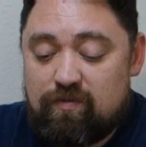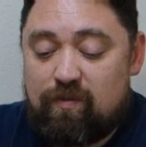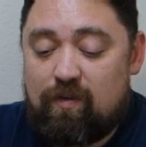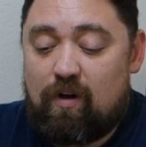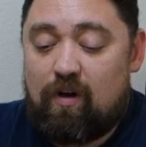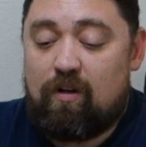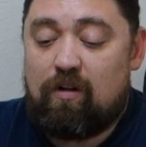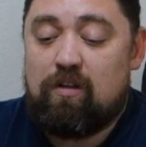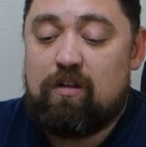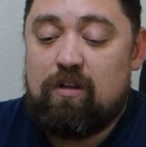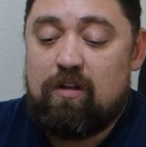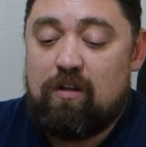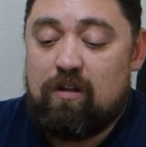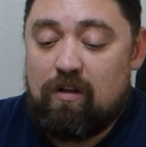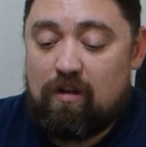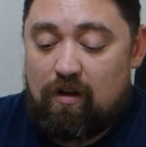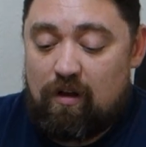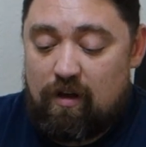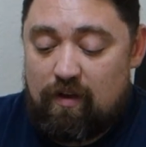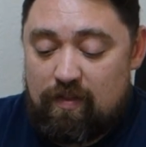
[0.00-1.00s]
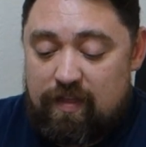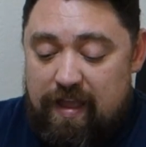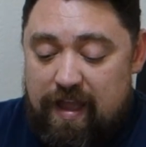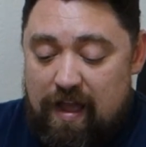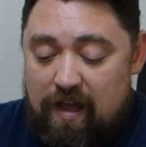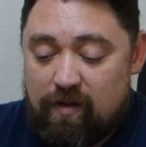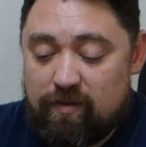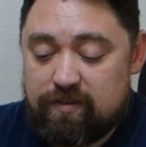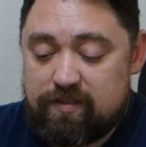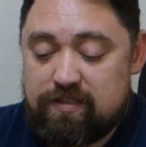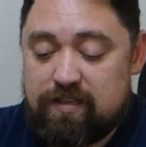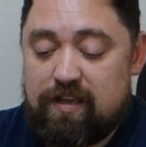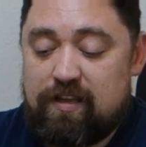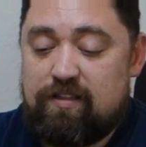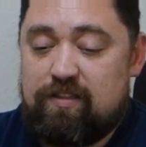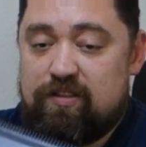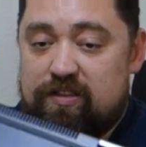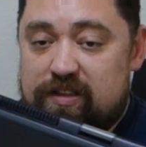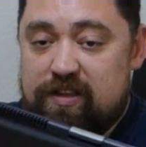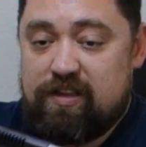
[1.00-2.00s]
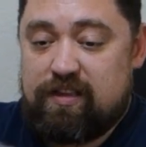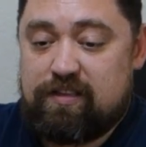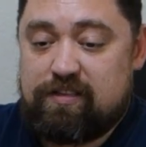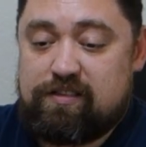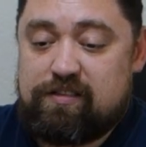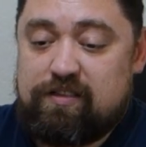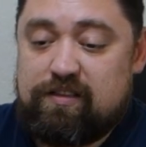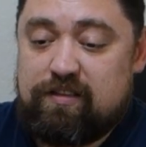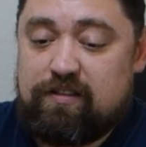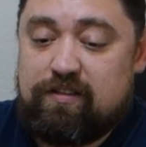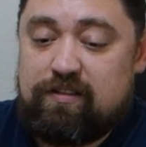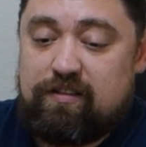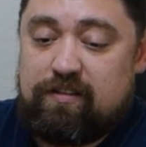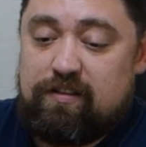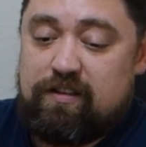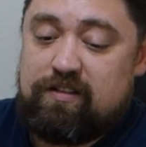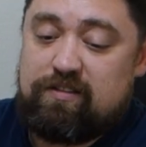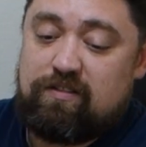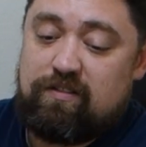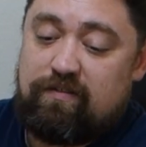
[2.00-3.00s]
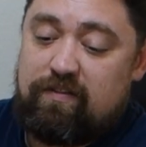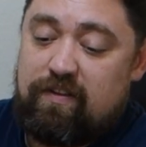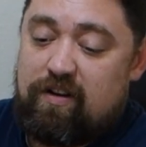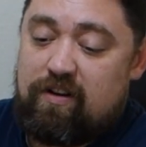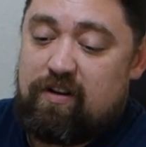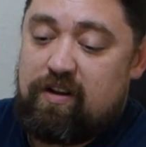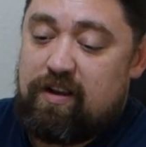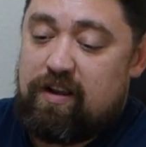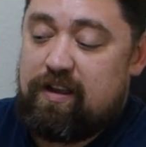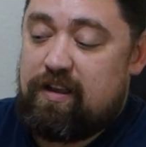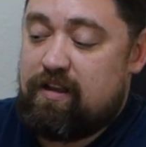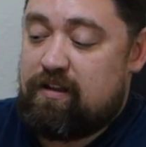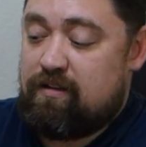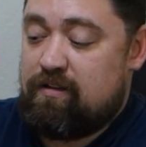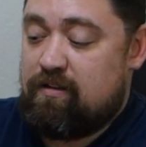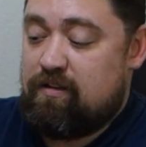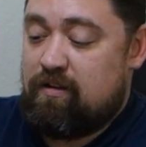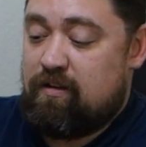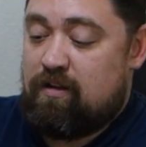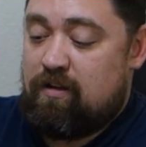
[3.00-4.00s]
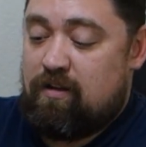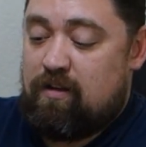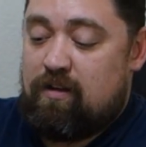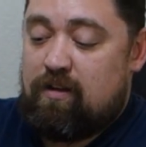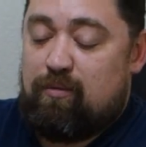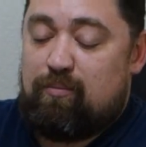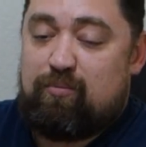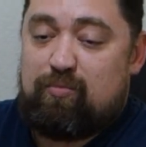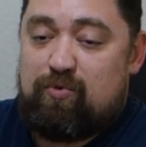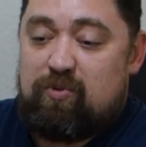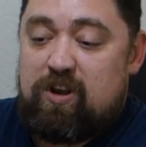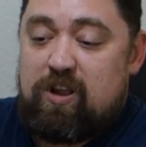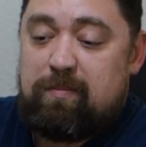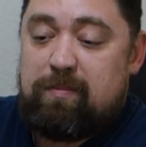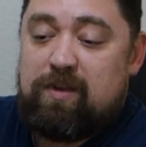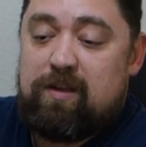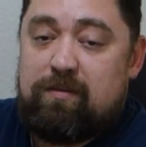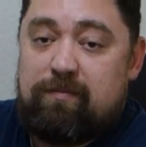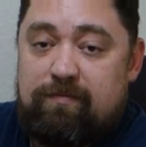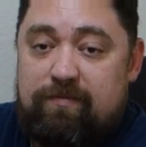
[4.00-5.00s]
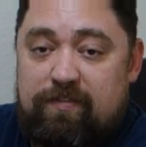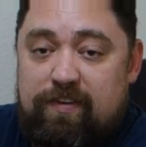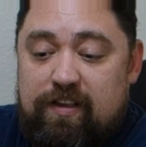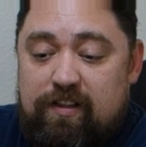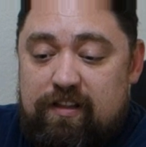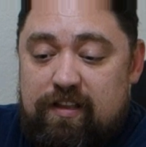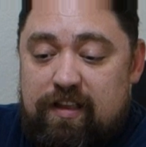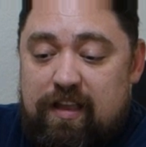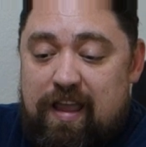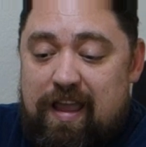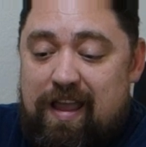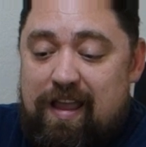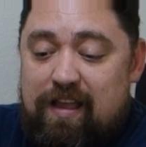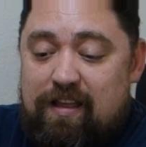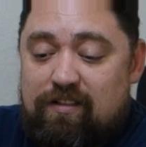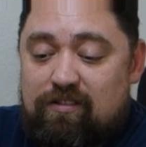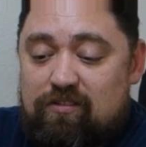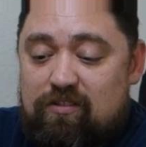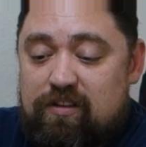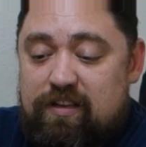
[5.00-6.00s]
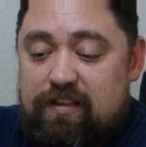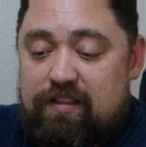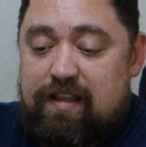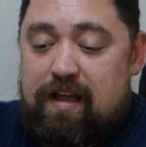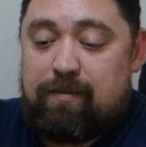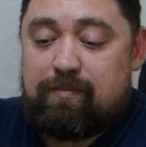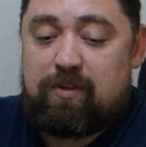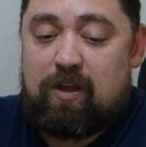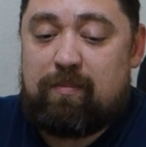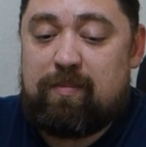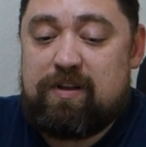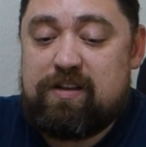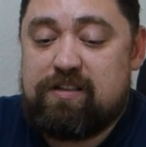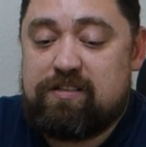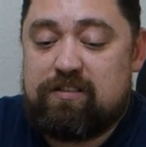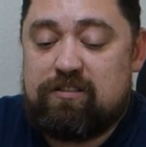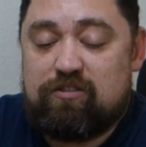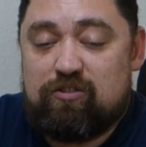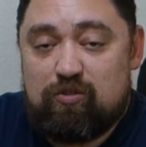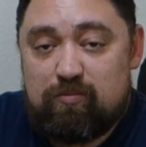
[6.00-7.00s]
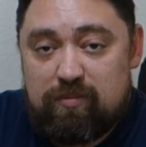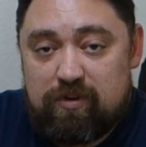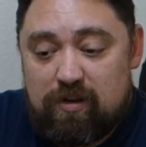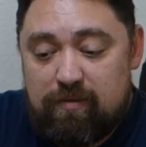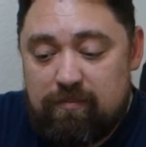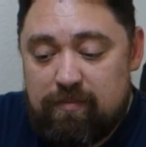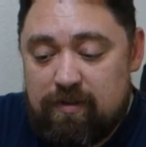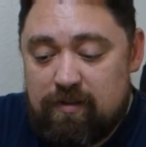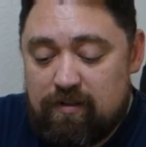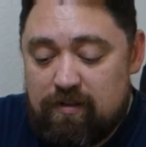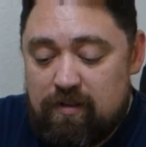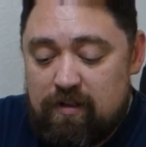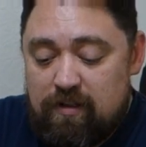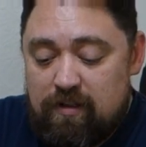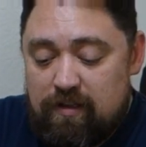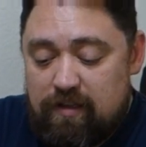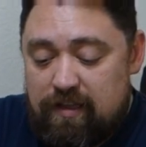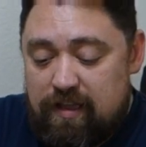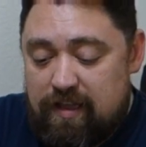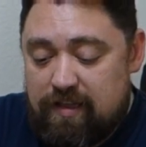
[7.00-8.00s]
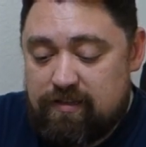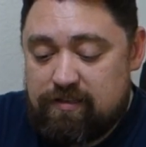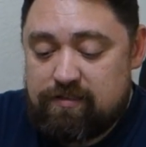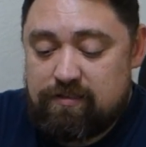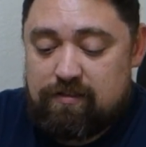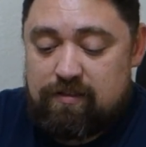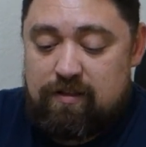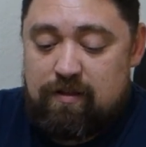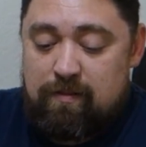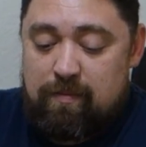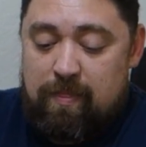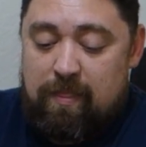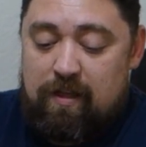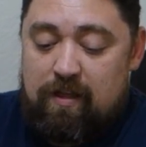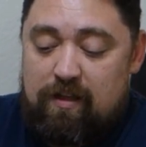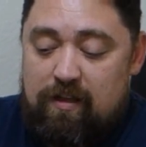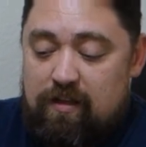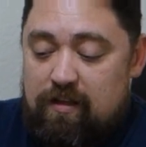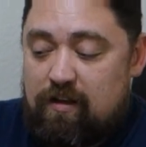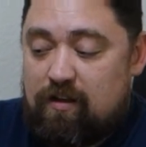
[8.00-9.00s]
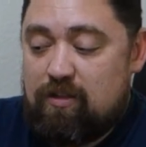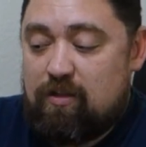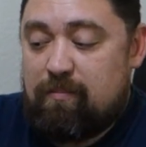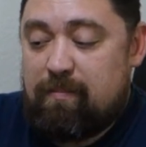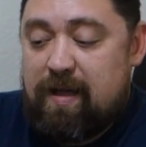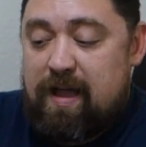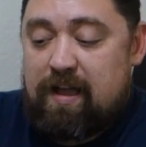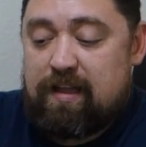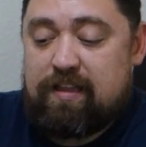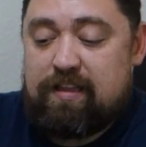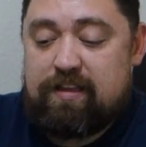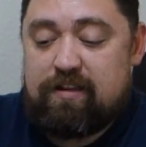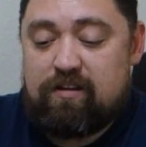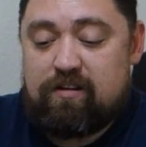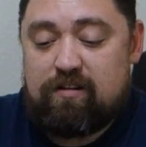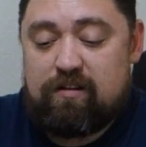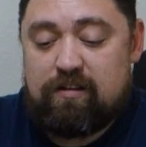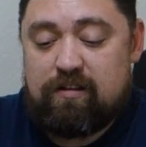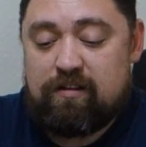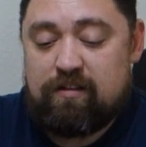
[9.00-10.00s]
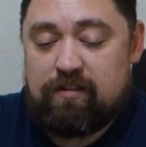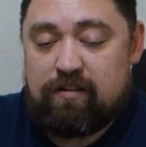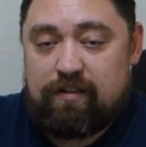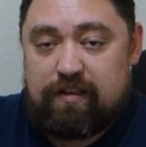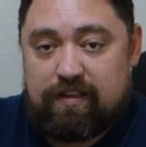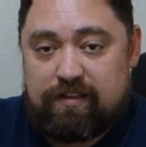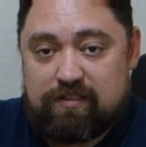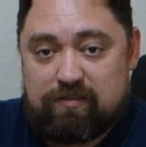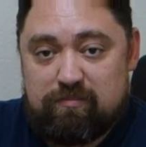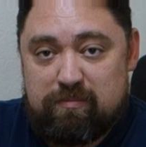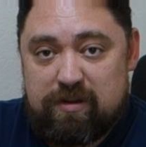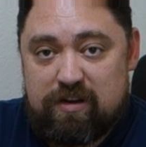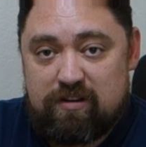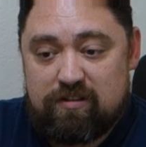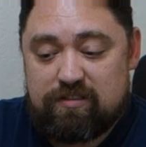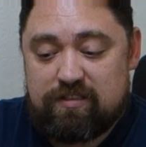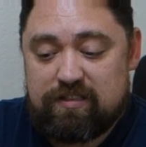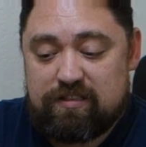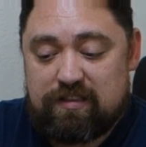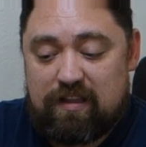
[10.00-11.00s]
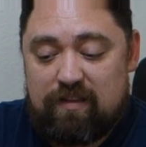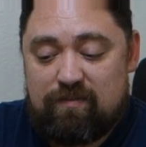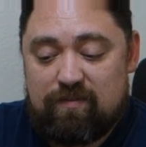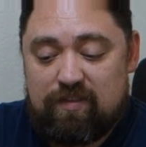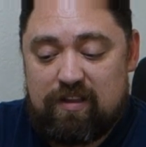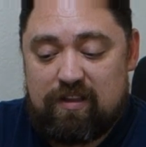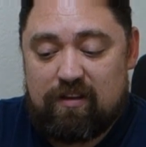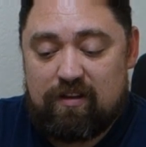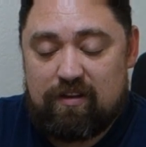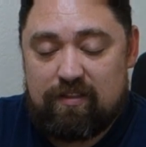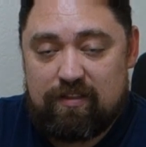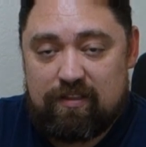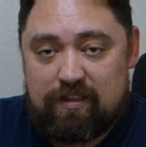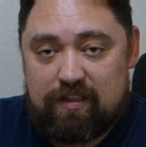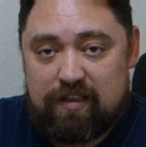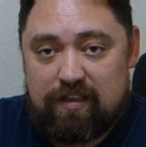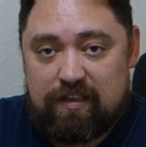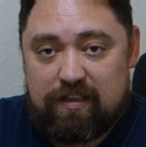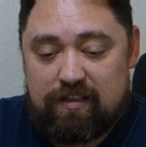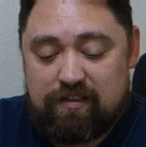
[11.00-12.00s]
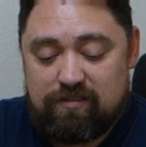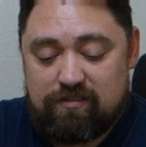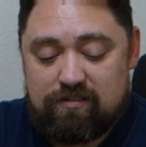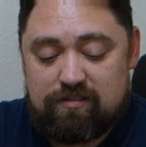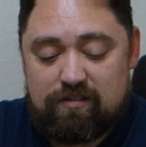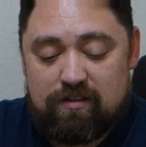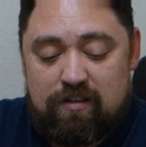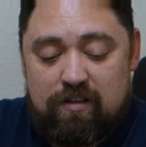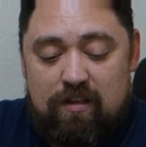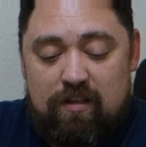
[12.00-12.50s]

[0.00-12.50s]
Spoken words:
of all, on the outset, this is a very premium feeling and looking laptop. It is an aluminum case. On the back here, it's mirrored, it says Envy on the hinge.